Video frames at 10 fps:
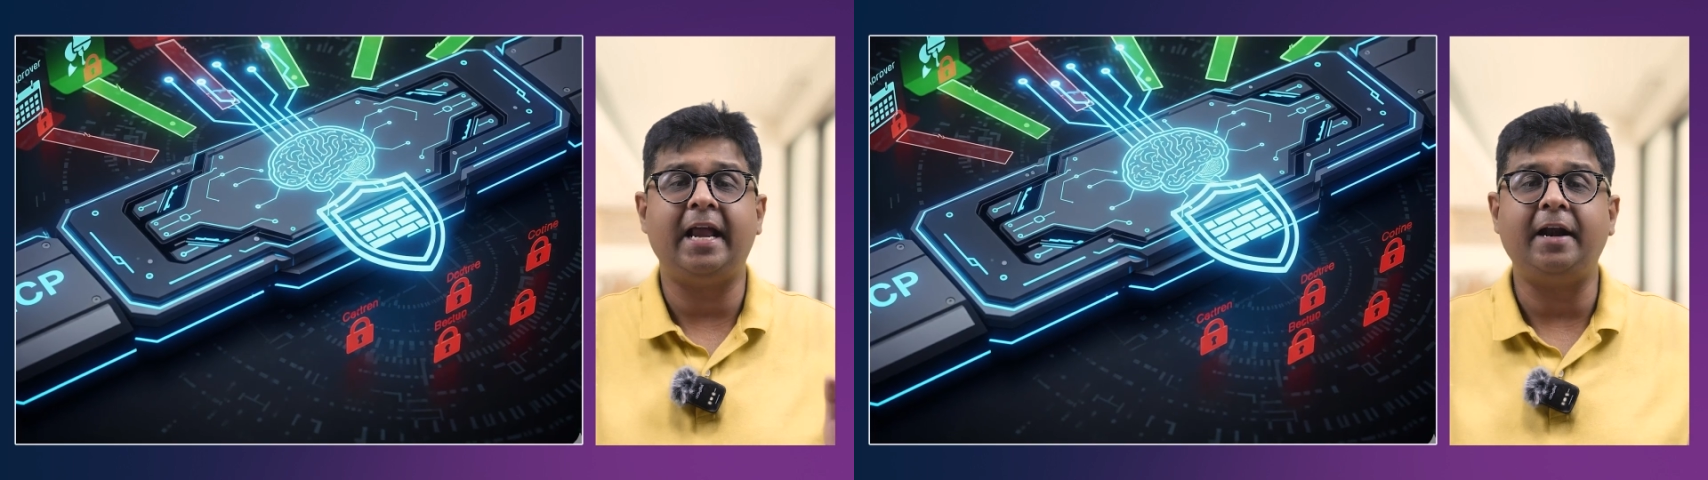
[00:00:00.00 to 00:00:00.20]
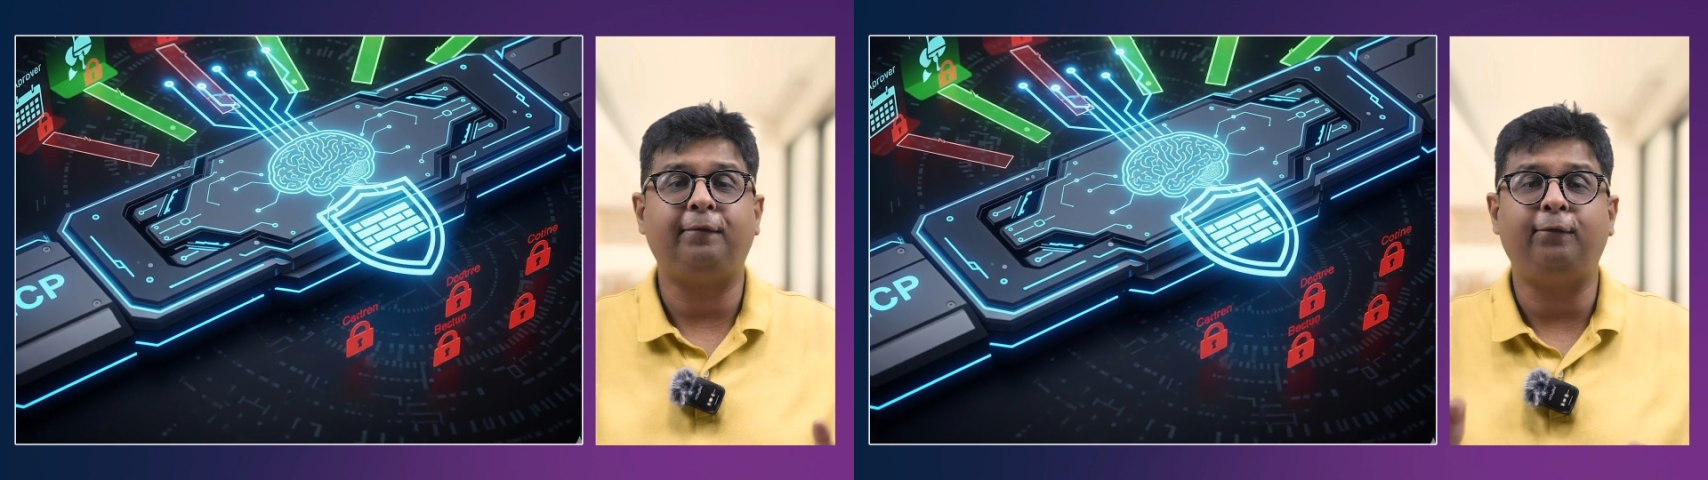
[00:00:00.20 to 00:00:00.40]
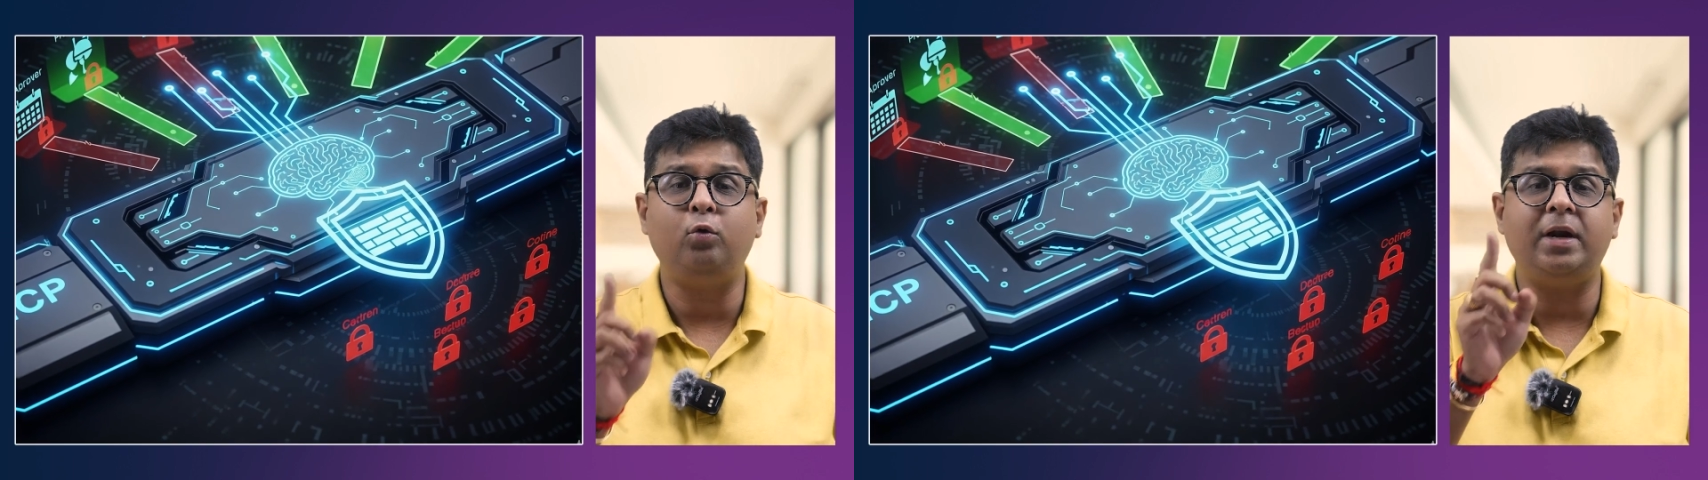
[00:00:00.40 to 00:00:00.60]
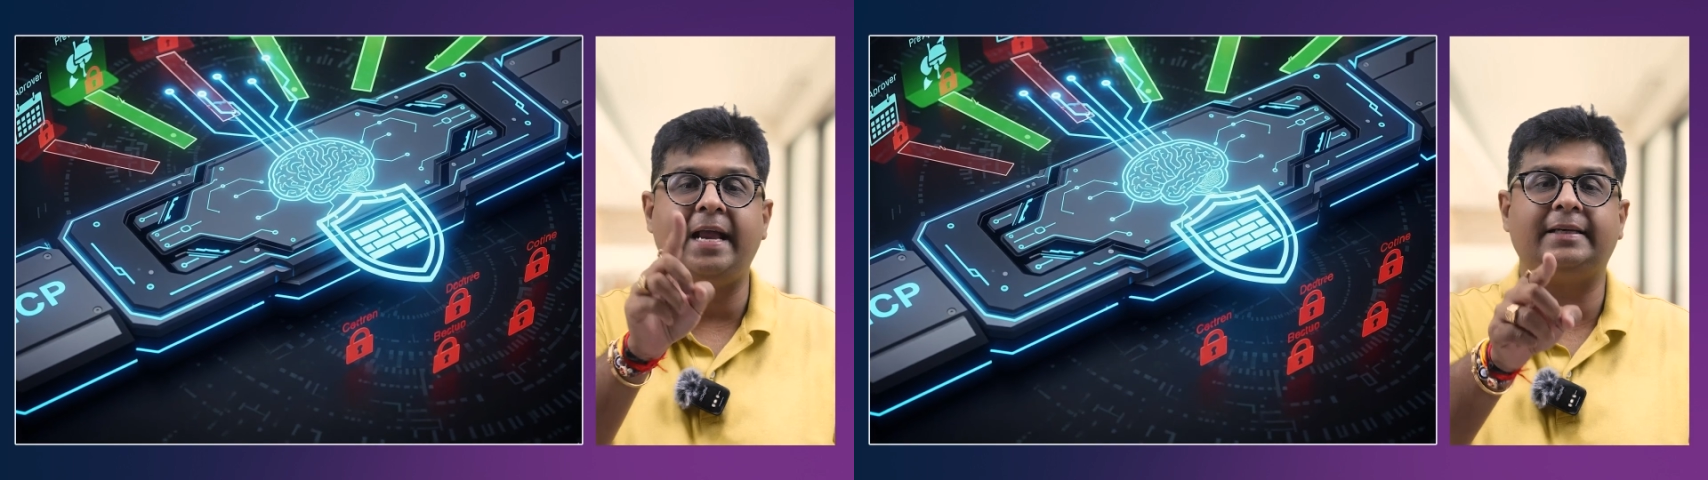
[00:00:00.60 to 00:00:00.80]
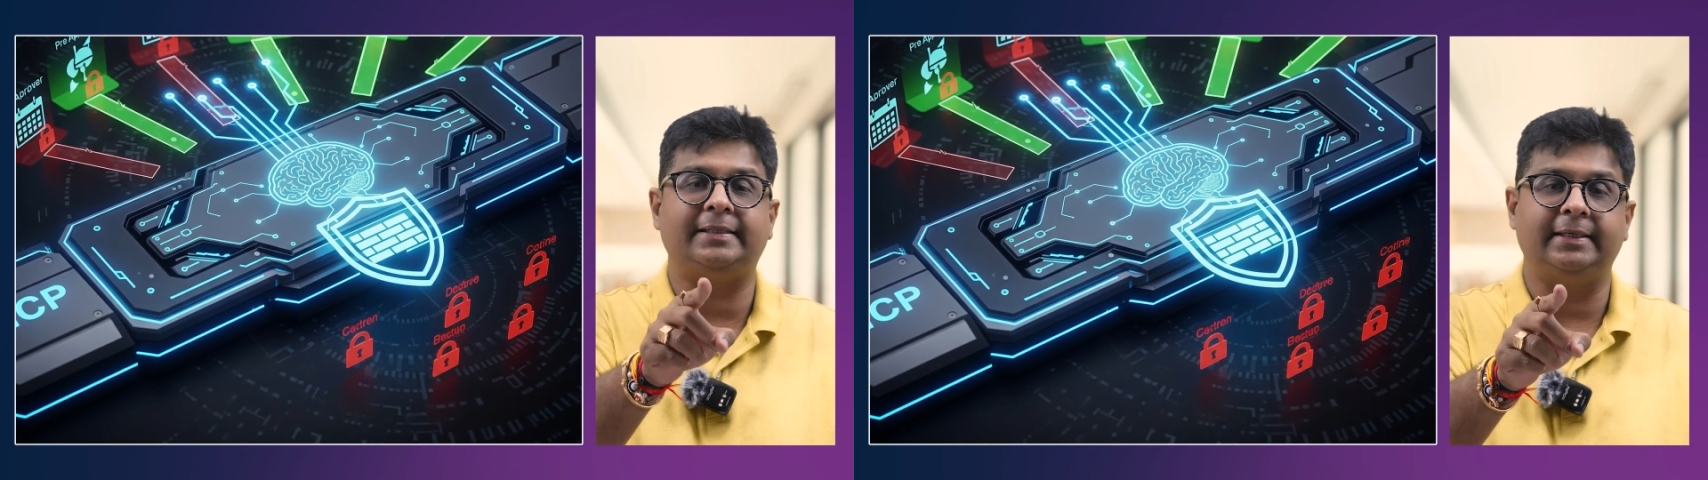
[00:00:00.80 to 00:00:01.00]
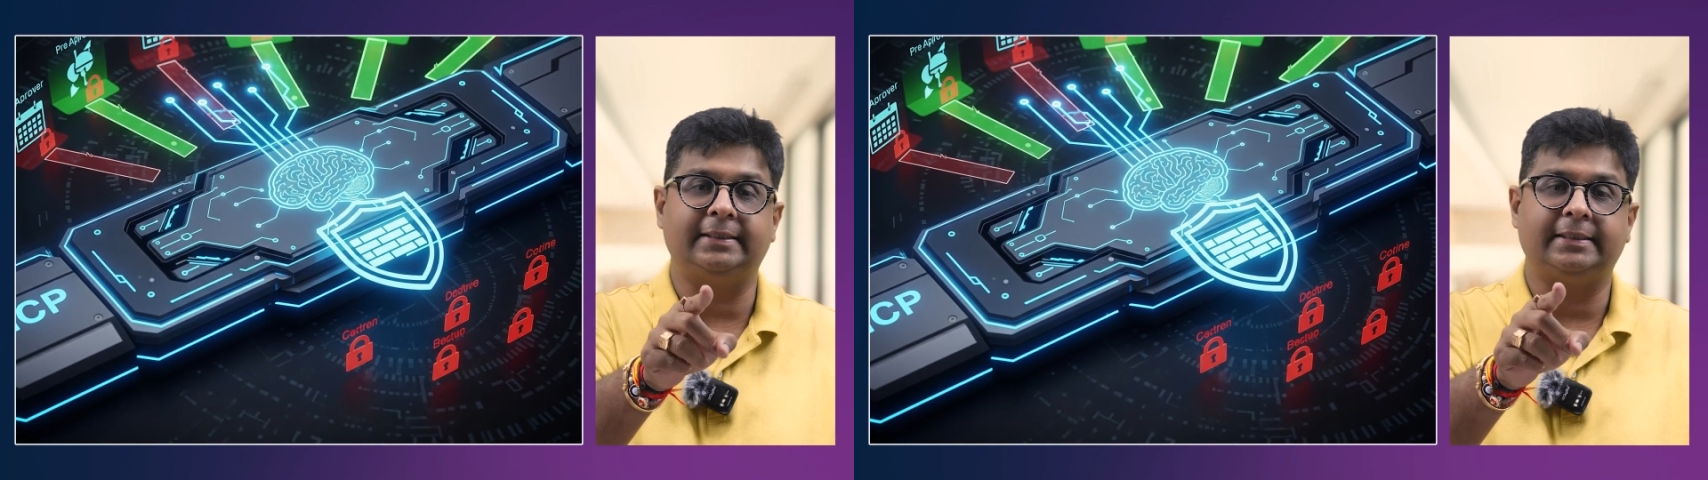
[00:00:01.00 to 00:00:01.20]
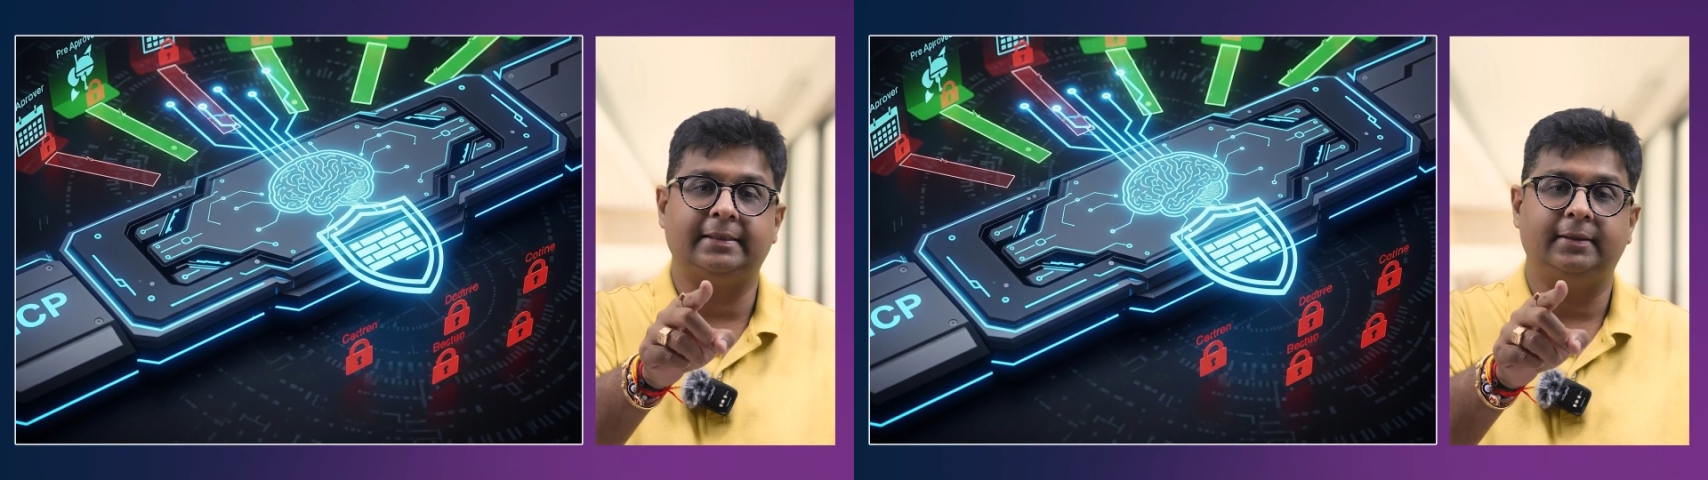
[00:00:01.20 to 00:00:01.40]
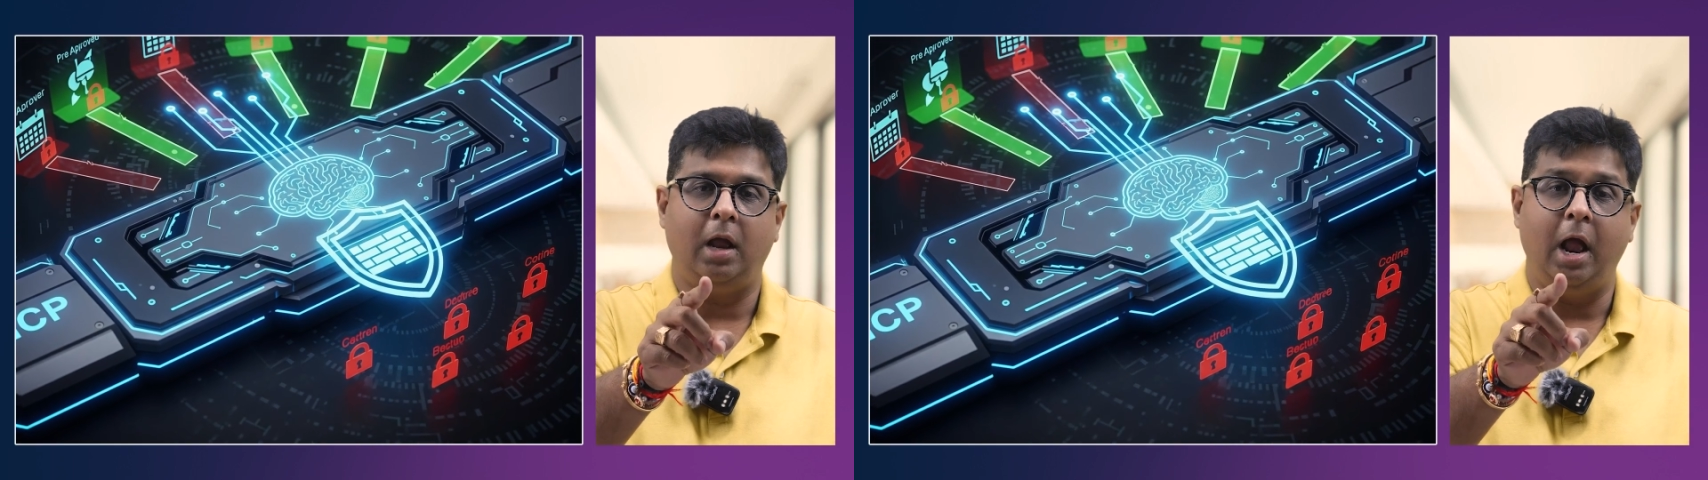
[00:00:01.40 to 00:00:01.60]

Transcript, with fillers: get full access.